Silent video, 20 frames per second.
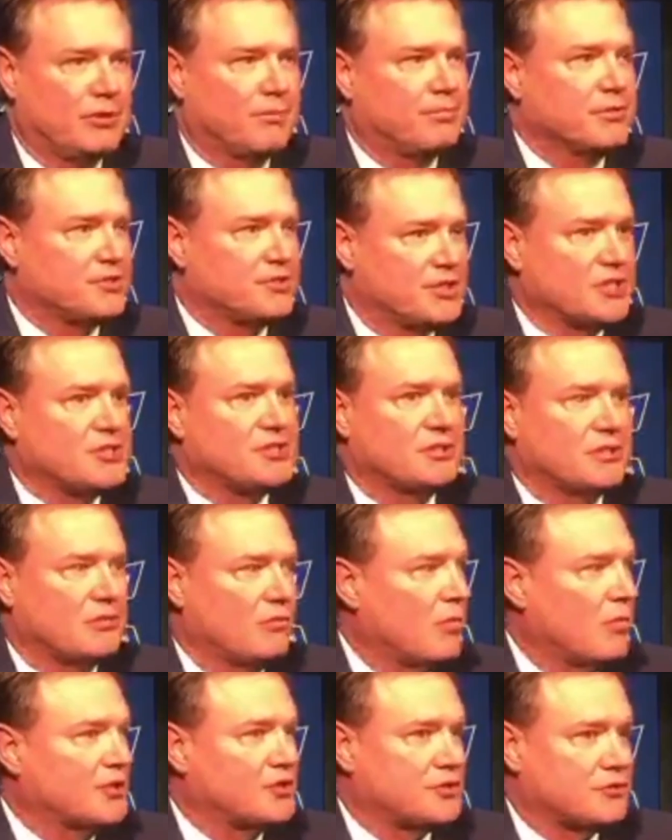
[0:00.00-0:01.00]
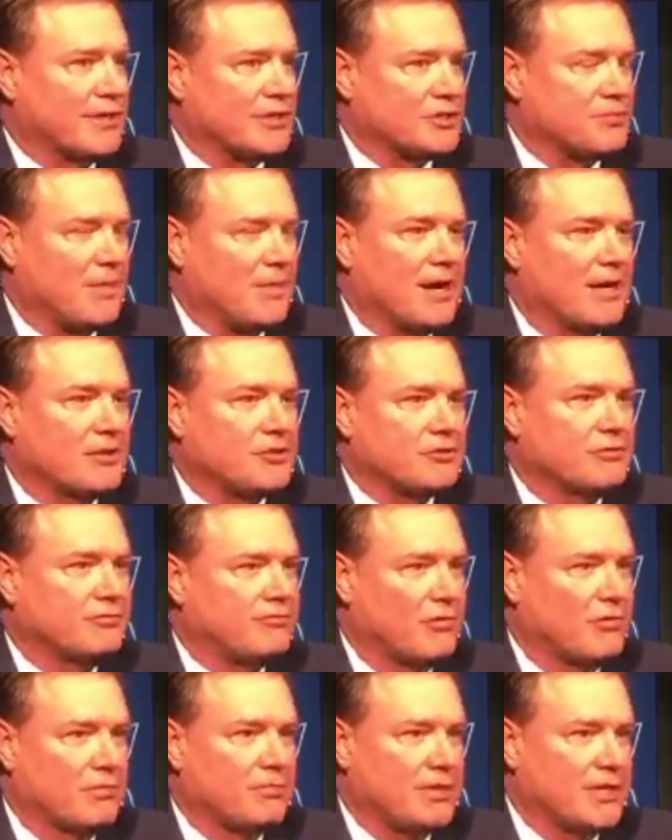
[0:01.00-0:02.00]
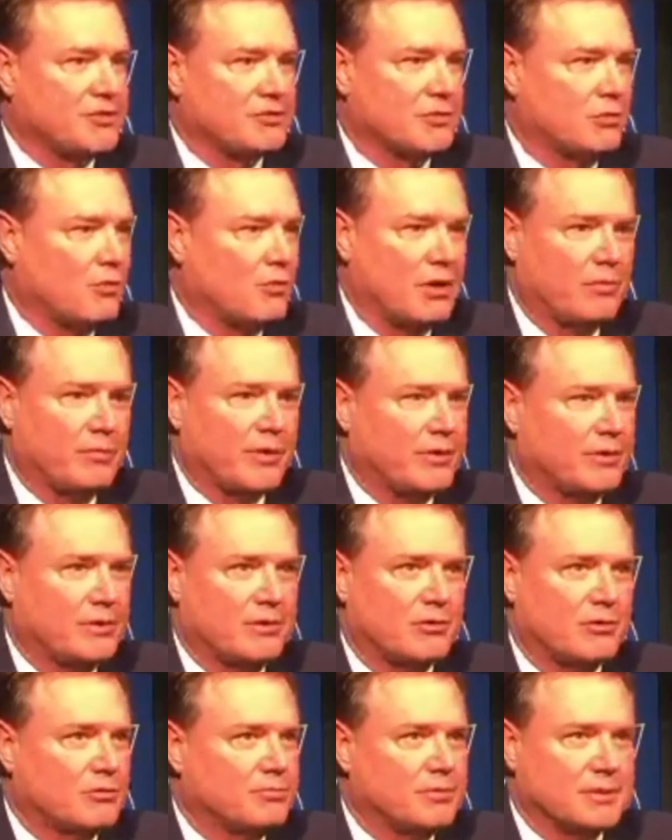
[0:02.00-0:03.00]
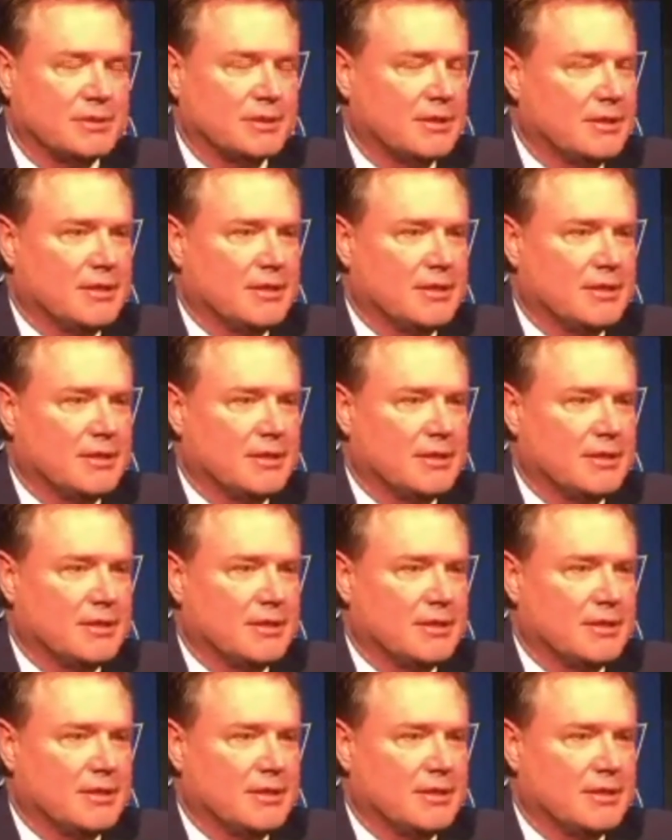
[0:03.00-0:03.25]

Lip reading: the position of what's transpired so far based on what we know.